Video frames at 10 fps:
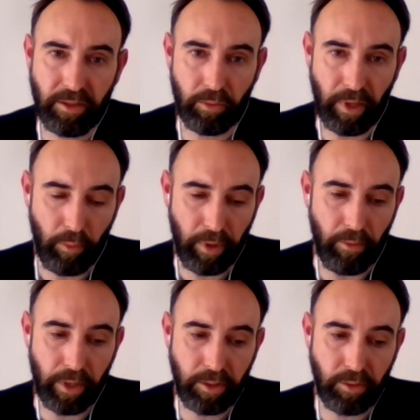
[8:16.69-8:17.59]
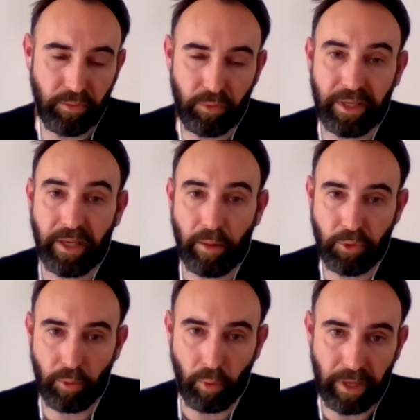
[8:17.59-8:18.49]
So now we are ready to fully
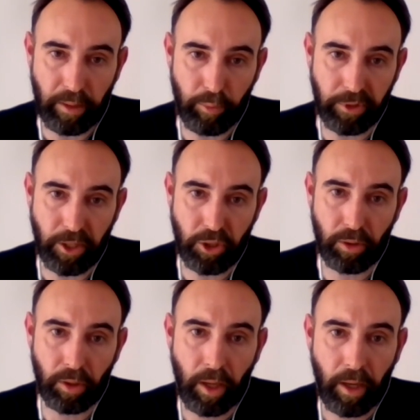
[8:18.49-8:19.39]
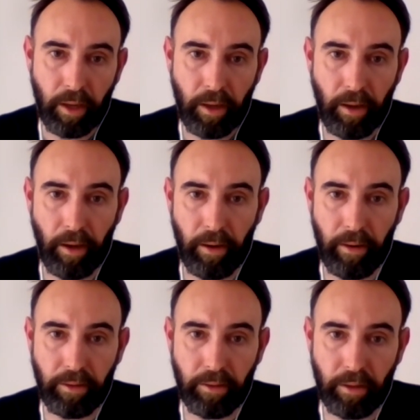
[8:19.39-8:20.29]
capture all that potential
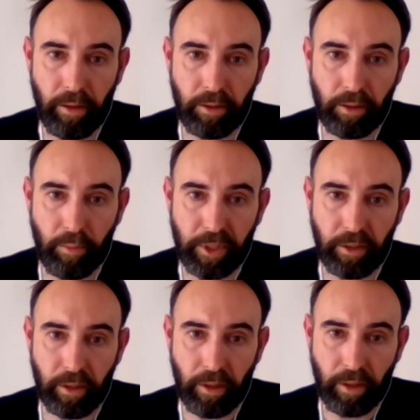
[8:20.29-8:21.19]
in the coming